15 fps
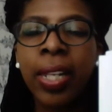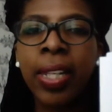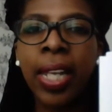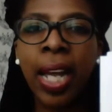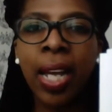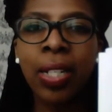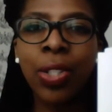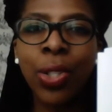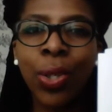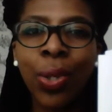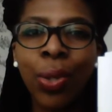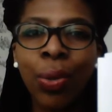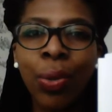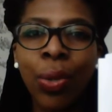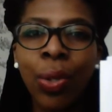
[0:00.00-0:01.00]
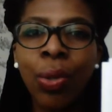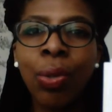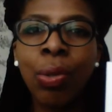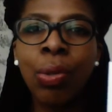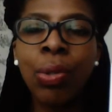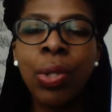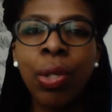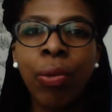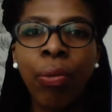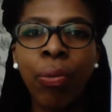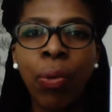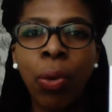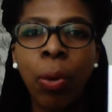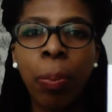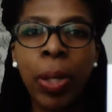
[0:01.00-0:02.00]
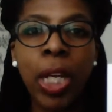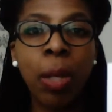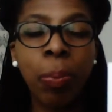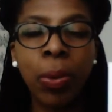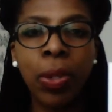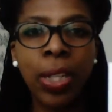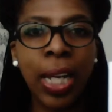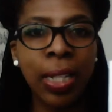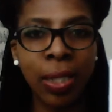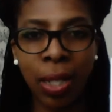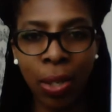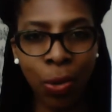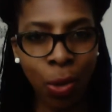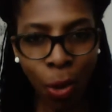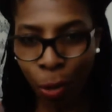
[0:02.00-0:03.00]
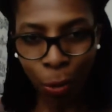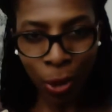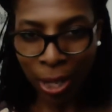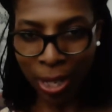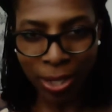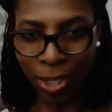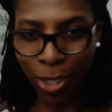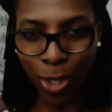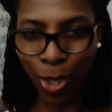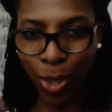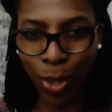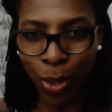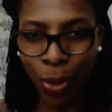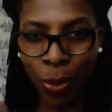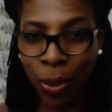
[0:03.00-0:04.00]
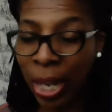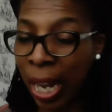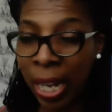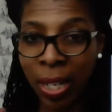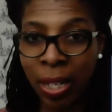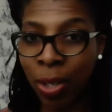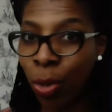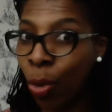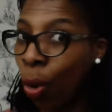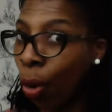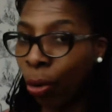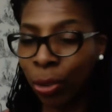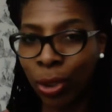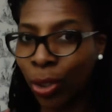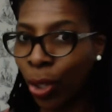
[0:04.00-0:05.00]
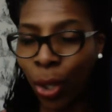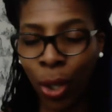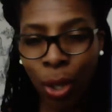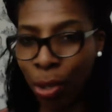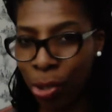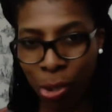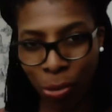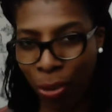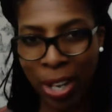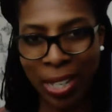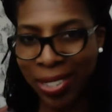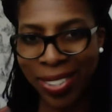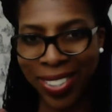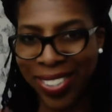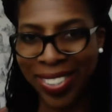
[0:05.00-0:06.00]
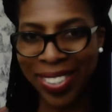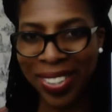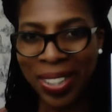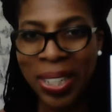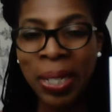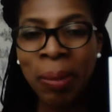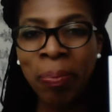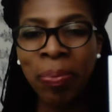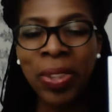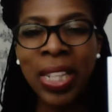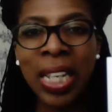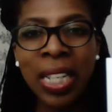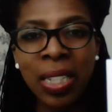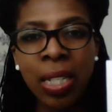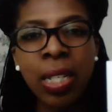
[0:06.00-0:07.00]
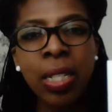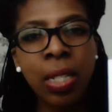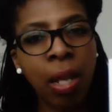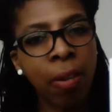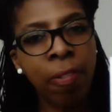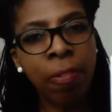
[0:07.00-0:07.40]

that you use for people that are not related to you and not close friends. It is a